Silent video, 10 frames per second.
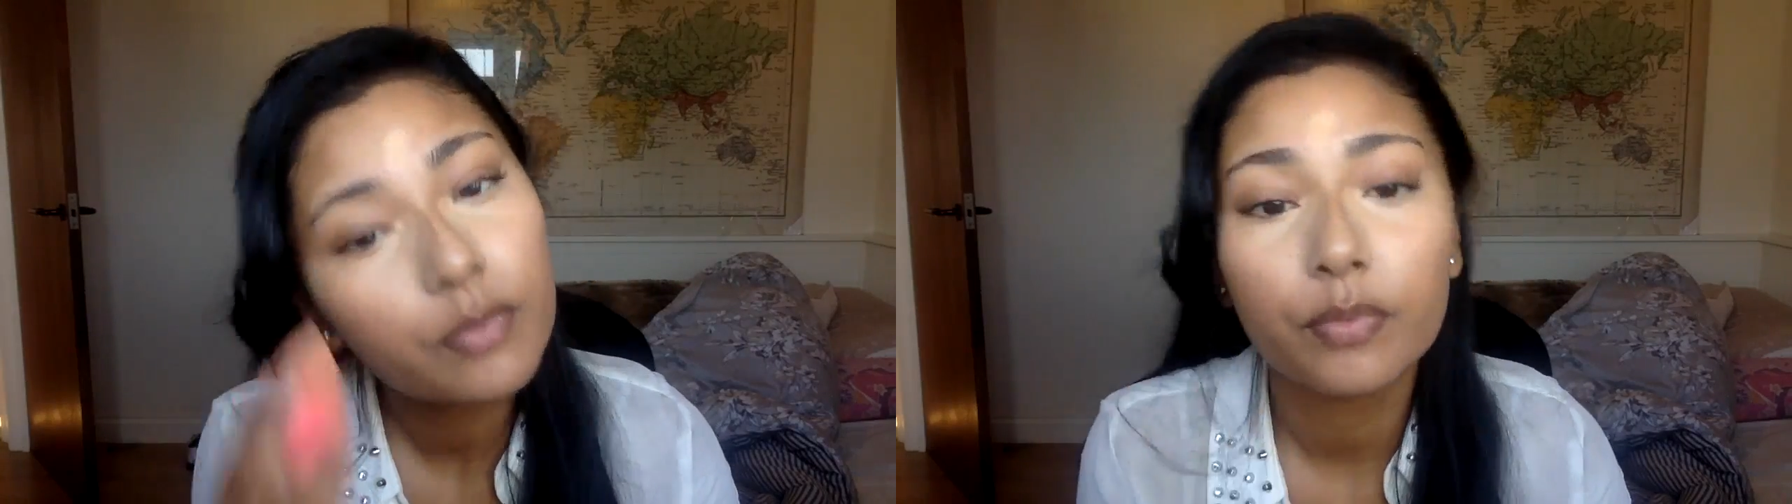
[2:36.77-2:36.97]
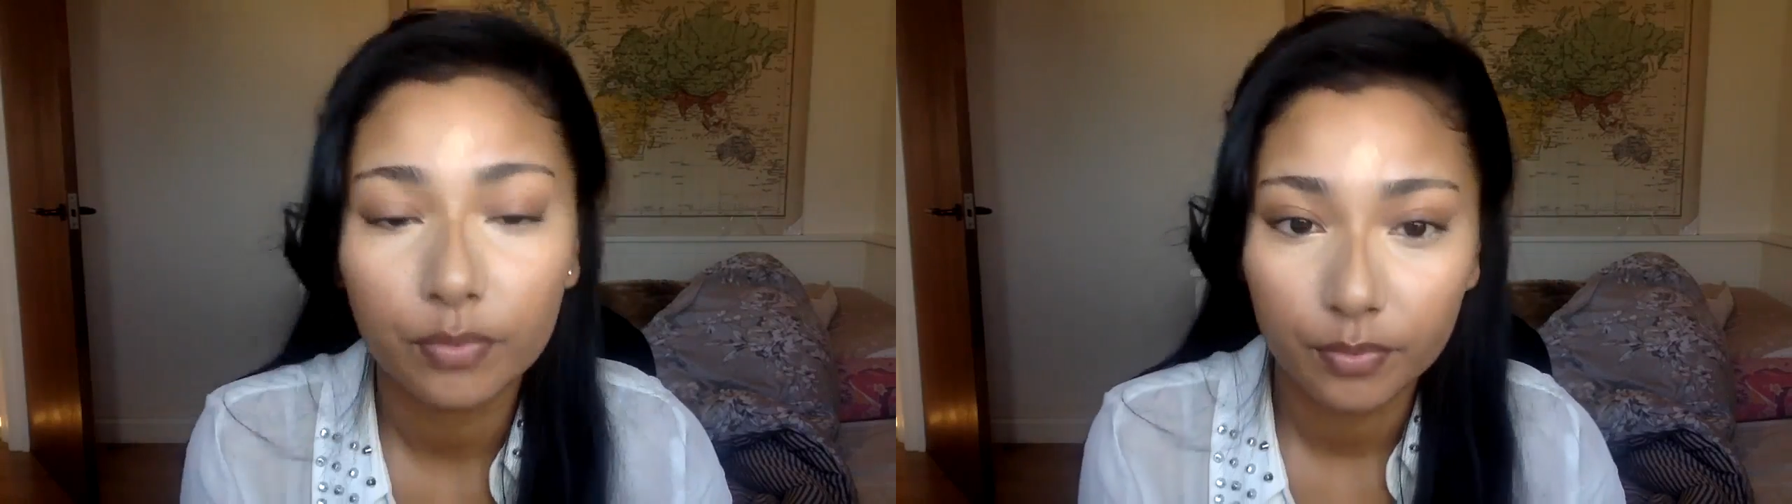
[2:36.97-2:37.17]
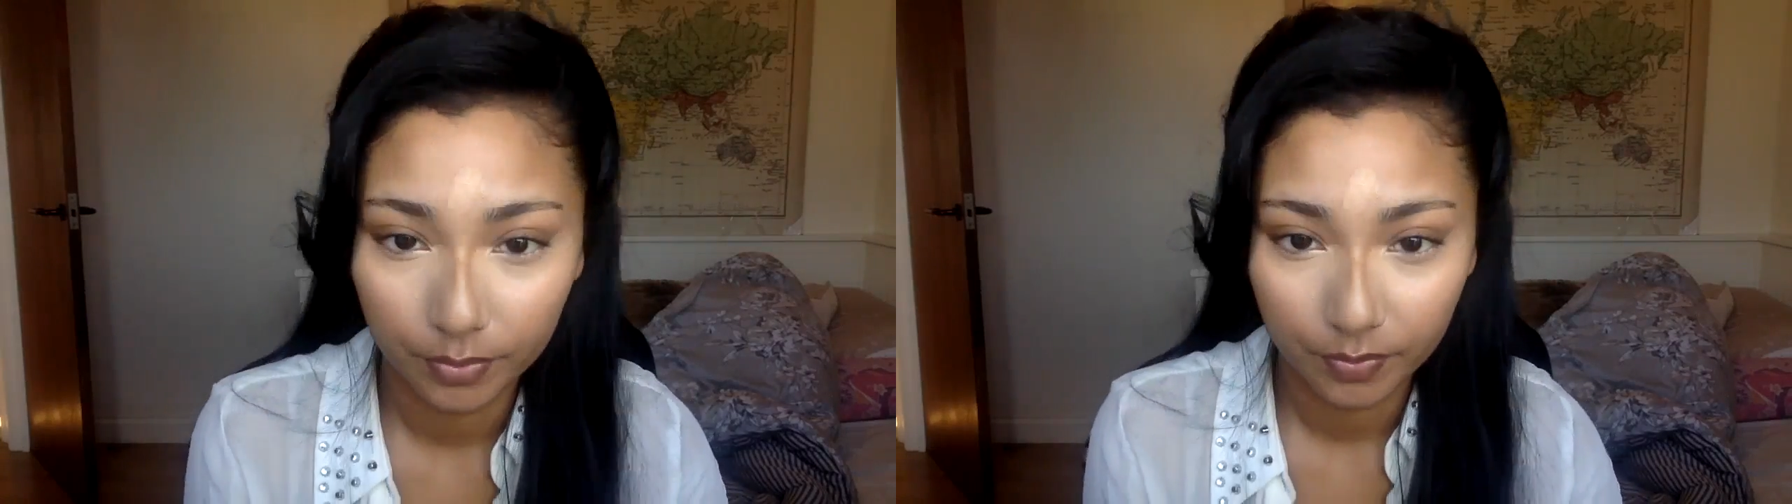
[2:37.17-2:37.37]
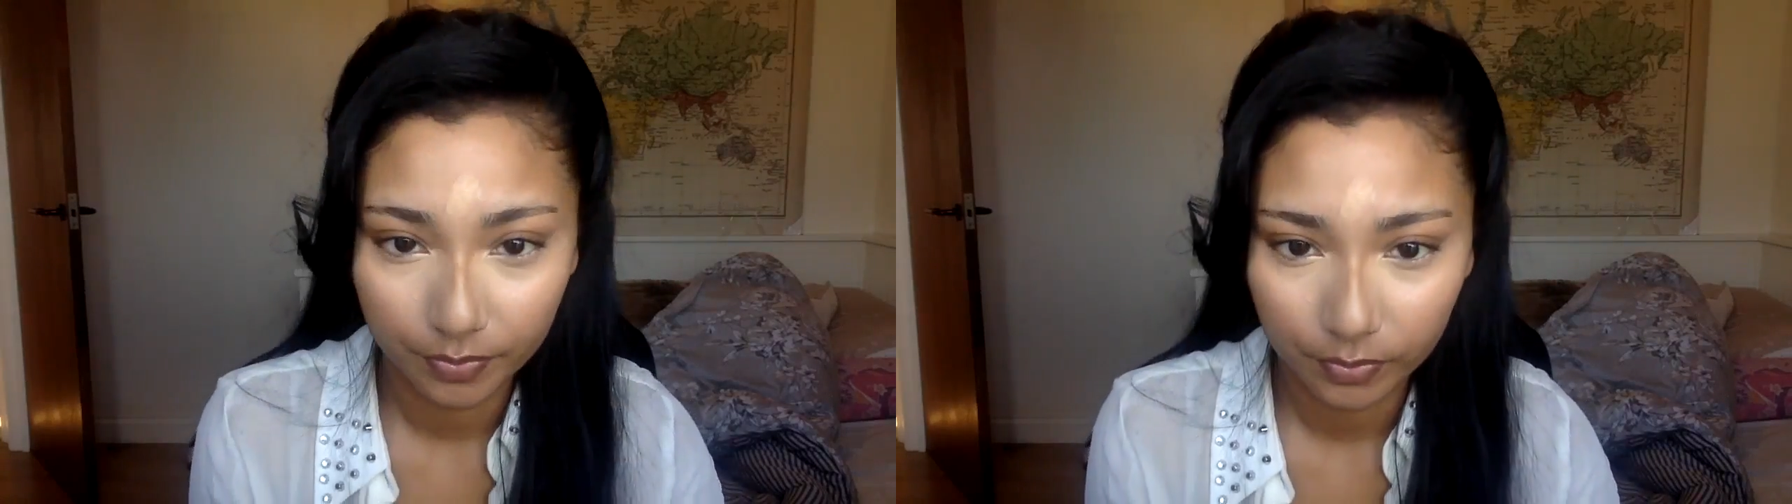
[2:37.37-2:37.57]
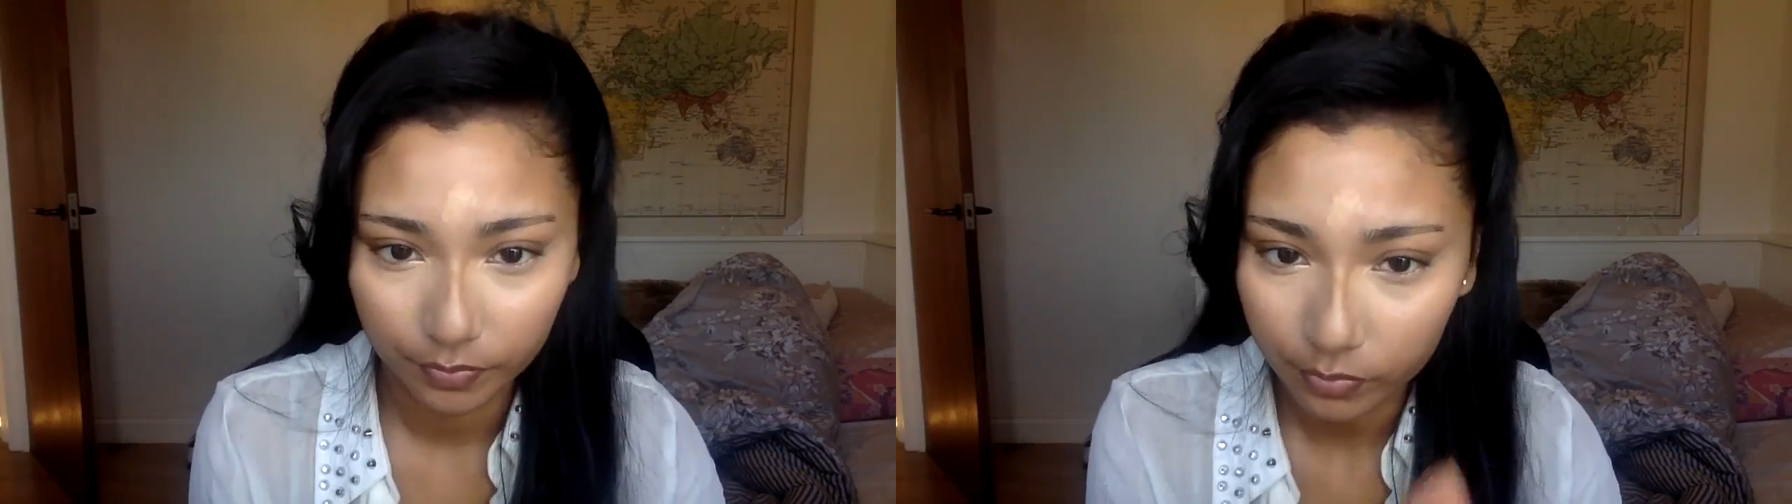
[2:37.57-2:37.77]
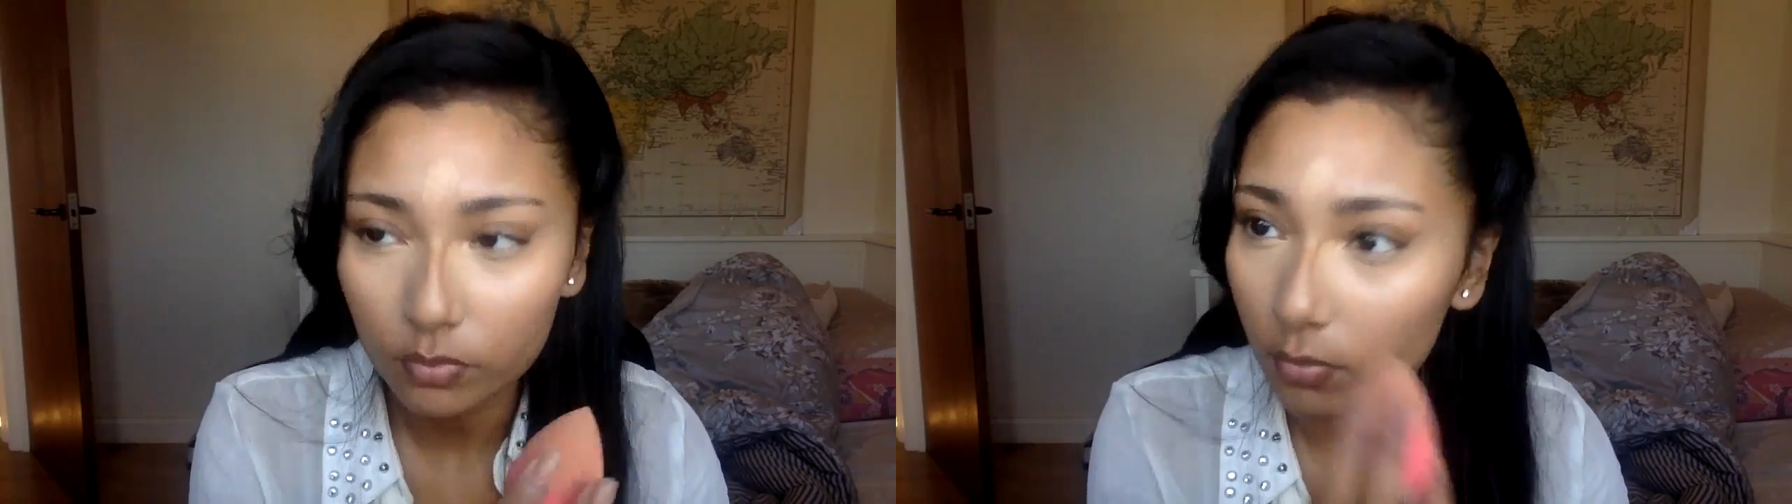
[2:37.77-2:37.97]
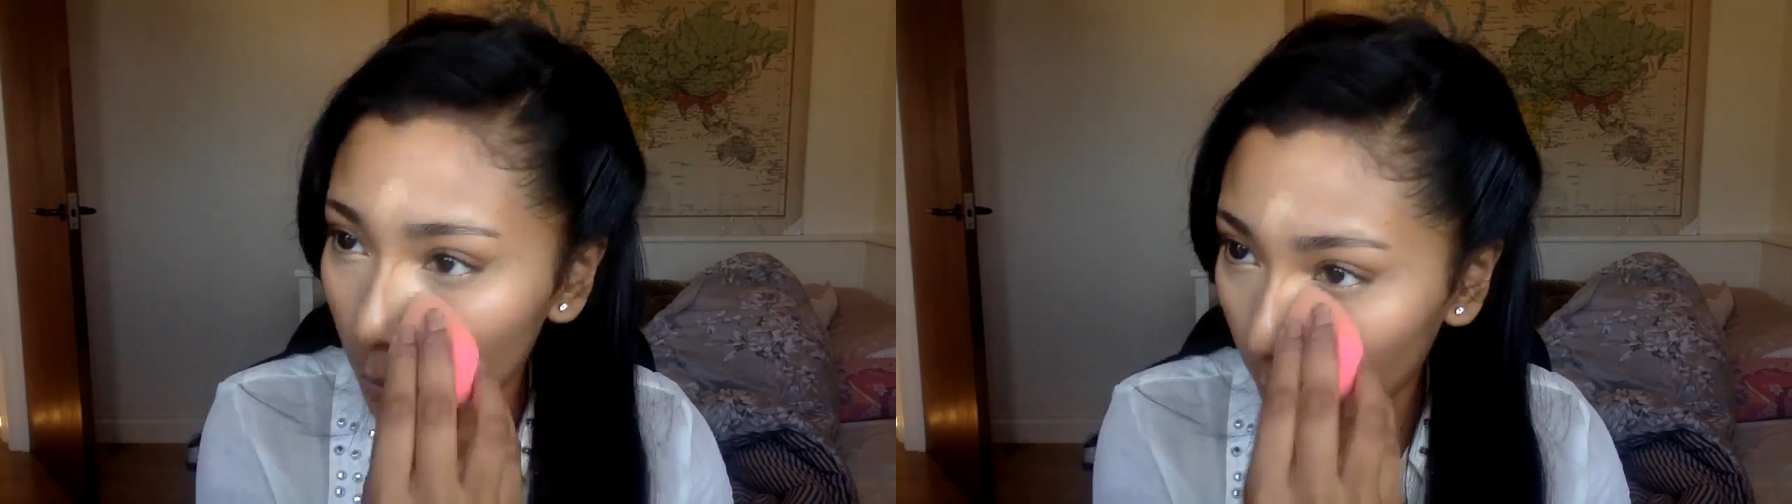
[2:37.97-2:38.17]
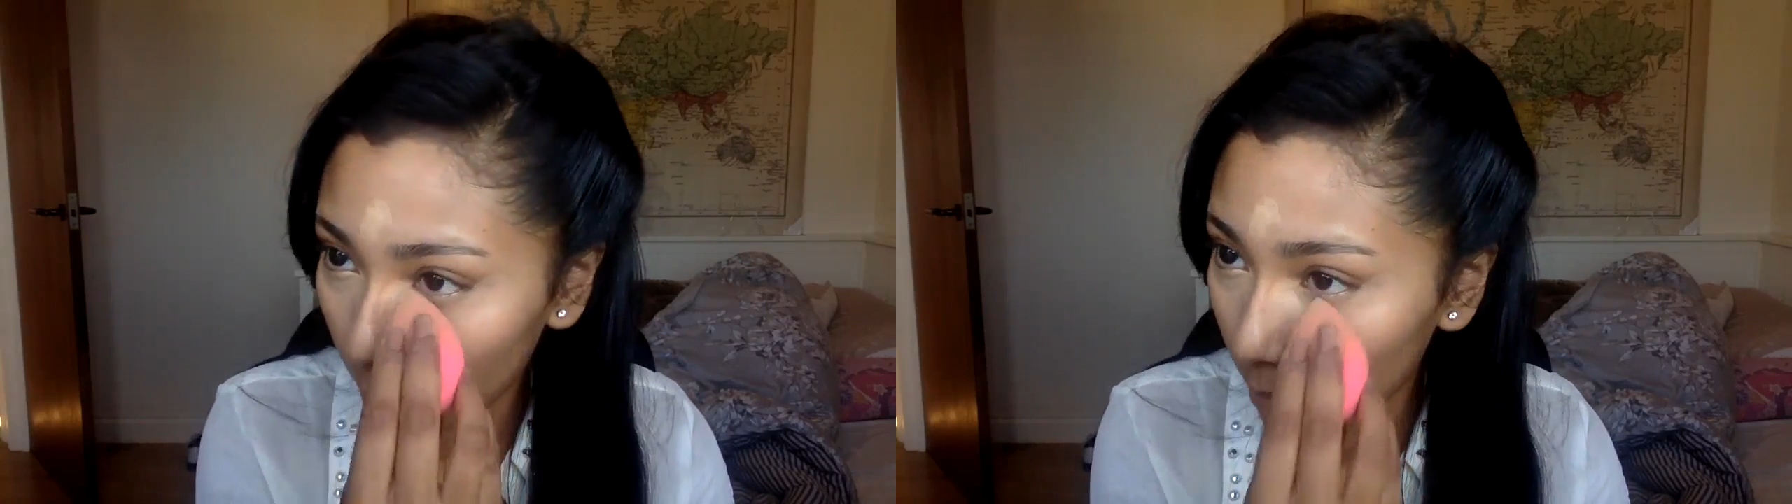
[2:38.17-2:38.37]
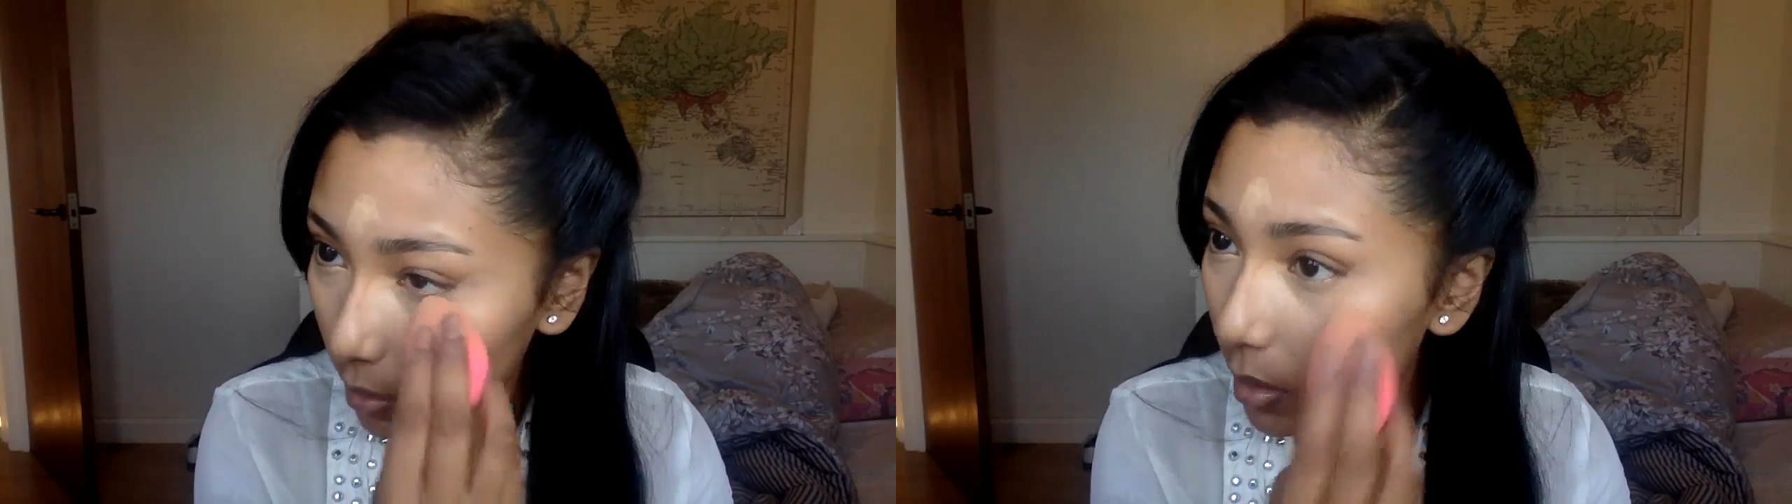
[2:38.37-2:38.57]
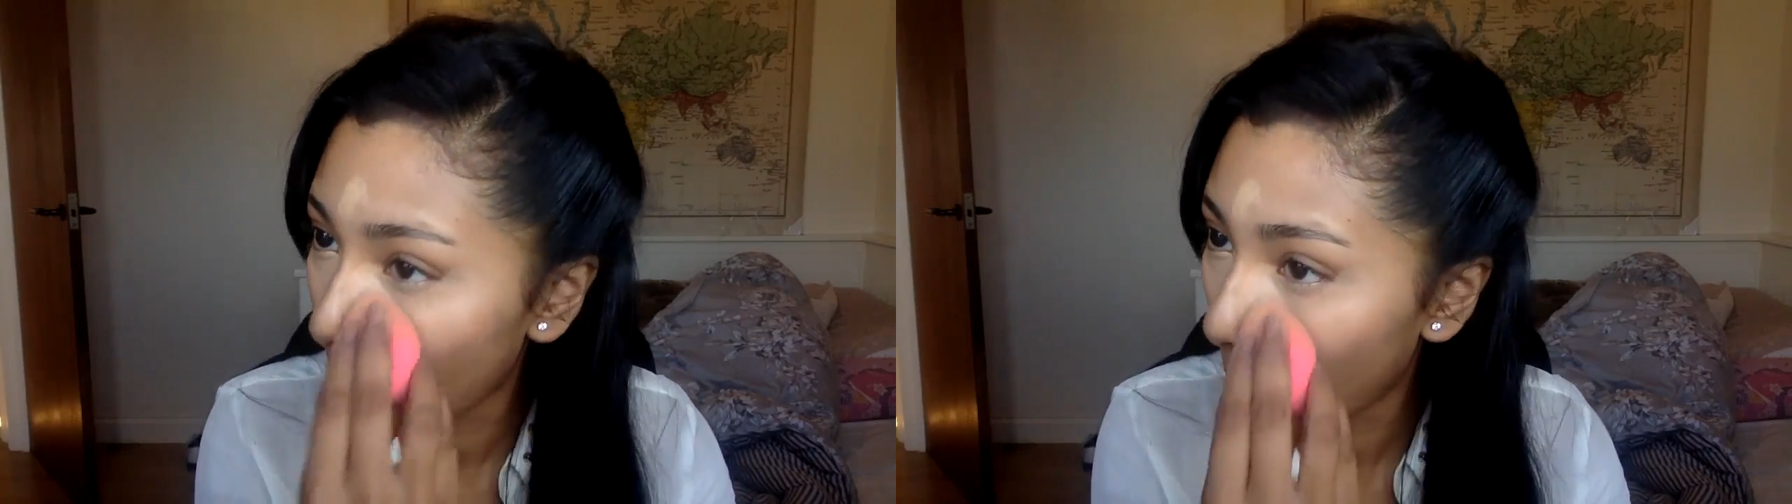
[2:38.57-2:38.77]
on the beauty blender down my
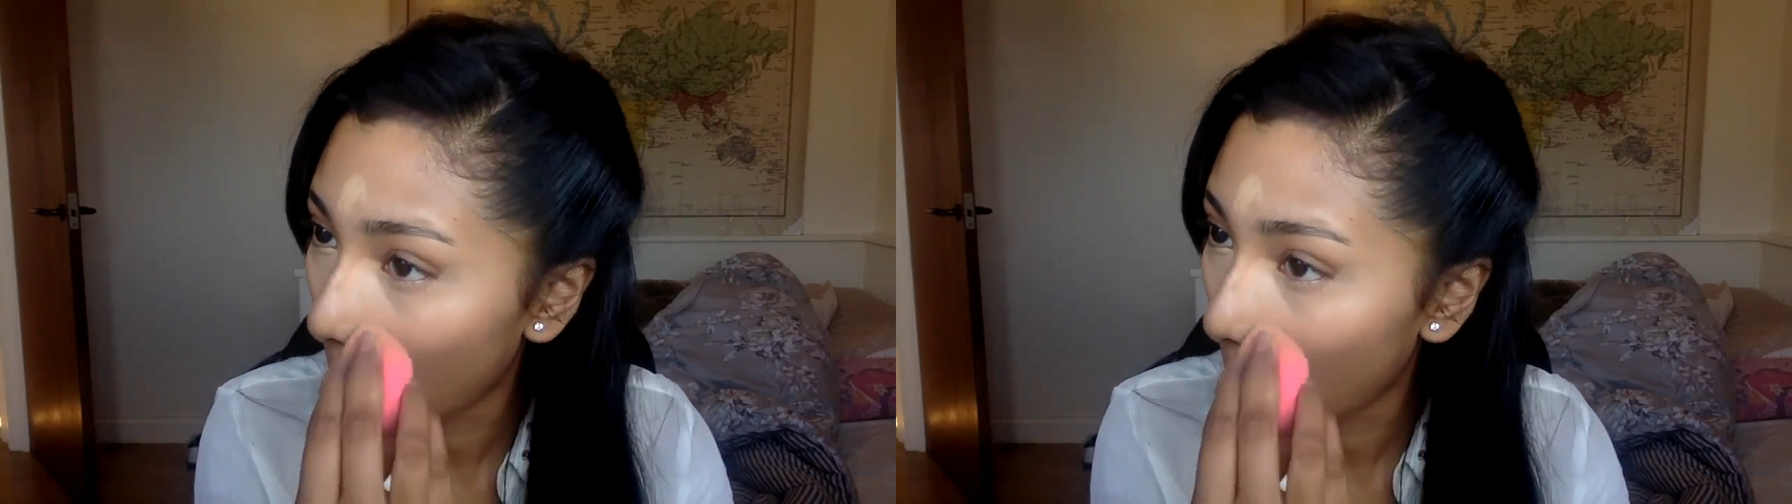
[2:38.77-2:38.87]
nose